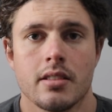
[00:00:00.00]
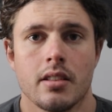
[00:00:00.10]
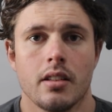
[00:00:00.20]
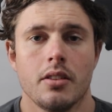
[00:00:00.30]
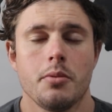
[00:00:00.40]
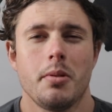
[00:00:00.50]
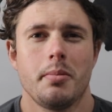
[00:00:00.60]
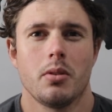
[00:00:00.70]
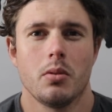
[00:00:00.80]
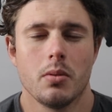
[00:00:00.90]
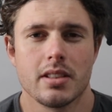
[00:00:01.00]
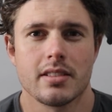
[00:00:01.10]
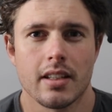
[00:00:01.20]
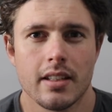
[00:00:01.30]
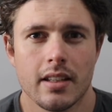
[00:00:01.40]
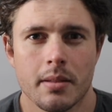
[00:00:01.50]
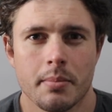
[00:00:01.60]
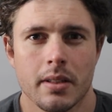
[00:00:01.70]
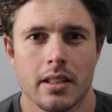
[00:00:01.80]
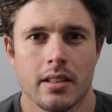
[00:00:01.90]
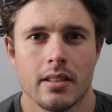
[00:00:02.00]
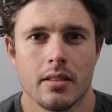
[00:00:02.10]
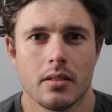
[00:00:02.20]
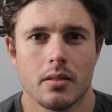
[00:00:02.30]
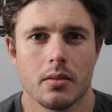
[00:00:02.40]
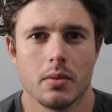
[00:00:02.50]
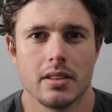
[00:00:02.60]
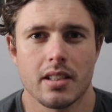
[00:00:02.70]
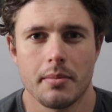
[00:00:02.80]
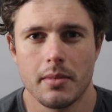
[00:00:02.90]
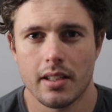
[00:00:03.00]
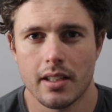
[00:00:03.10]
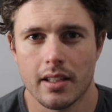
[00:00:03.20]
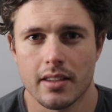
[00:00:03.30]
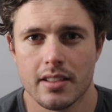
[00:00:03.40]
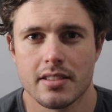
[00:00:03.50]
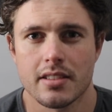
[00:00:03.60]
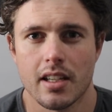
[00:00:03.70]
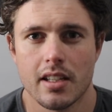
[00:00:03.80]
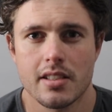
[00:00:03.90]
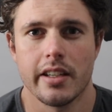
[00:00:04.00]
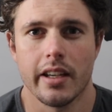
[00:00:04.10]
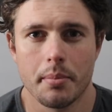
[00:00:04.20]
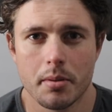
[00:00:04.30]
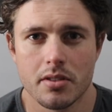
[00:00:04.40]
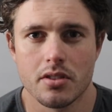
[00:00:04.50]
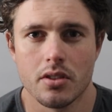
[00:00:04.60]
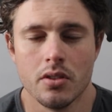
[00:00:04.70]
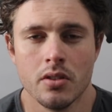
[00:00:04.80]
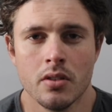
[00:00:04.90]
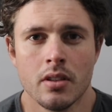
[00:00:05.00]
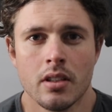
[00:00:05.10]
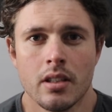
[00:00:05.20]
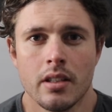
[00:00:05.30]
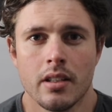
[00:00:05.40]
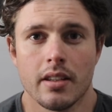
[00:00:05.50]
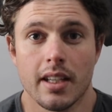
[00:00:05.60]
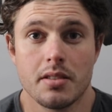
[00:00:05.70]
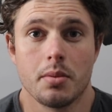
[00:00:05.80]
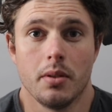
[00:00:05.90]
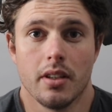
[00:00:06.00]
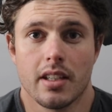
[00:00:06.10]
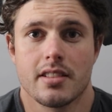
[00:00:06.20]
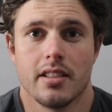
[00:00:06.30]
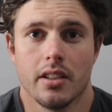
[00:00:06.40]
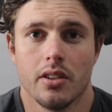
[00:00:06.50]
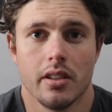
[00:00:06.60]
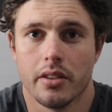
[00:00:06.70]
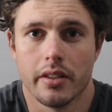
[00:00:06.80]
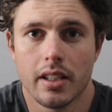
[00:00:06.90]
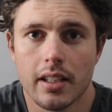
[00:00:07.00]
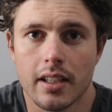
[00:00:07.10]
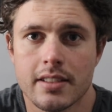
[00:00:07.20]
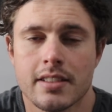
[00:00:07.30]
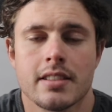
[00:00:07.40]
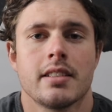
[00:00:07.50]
I know people always say that, but when something like this actually happens to you, that's when you actually only realize it.